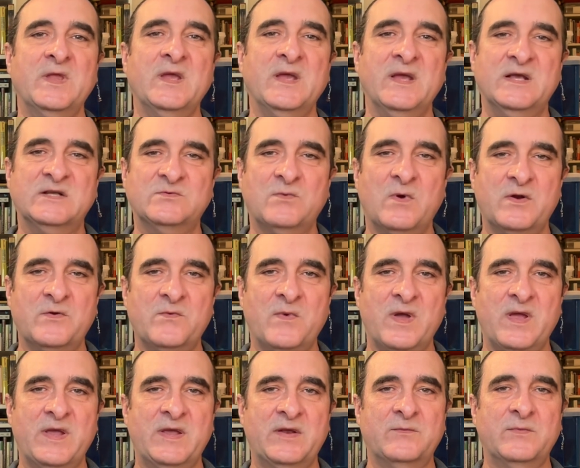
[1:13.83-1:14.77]
is one
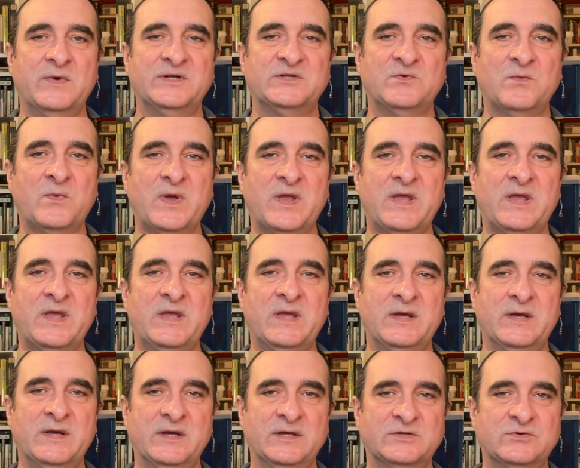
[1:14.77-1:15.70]
way in which
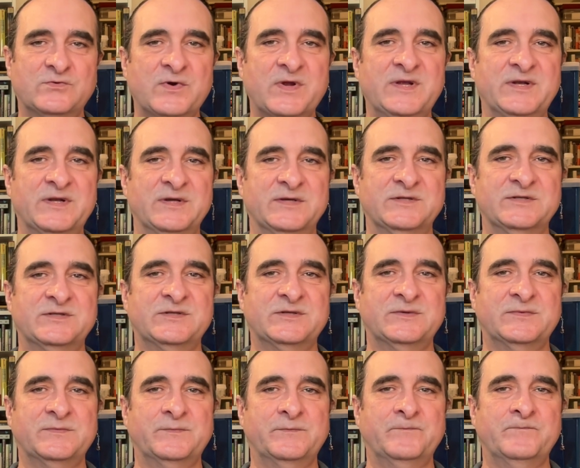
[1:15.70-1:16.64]
we, as readers,
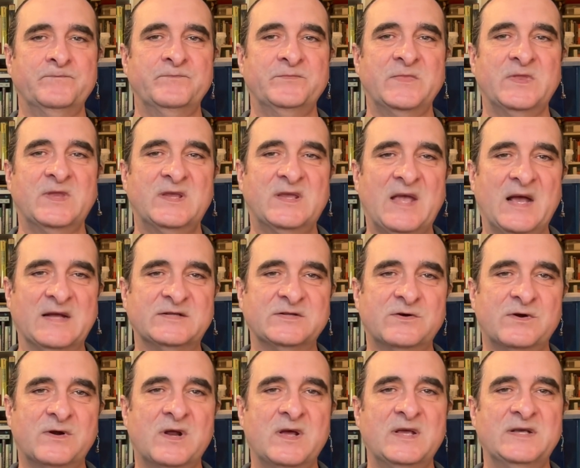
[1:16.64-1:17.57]

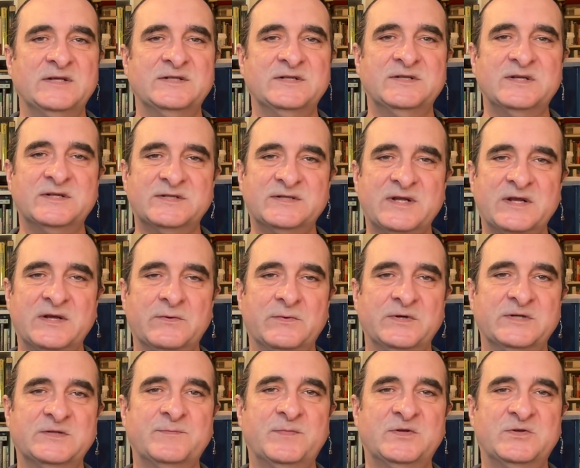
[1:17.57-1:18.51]
categorize and
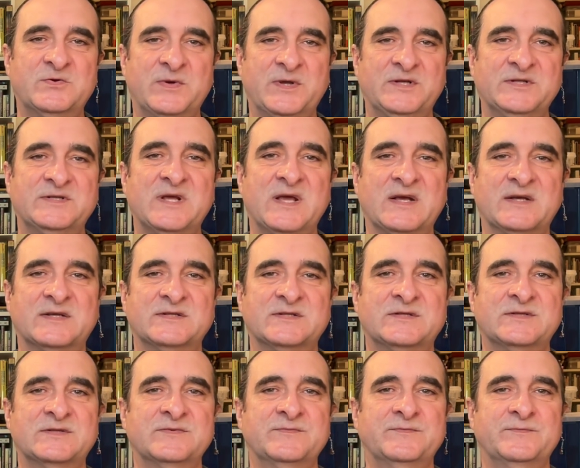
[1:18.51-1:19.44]
distinguish between
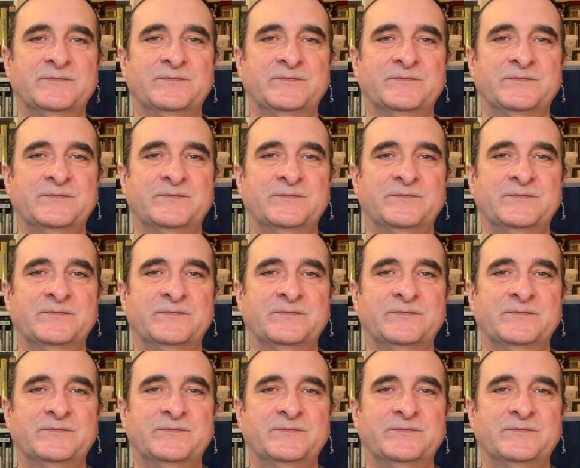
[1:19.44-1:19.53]
texts.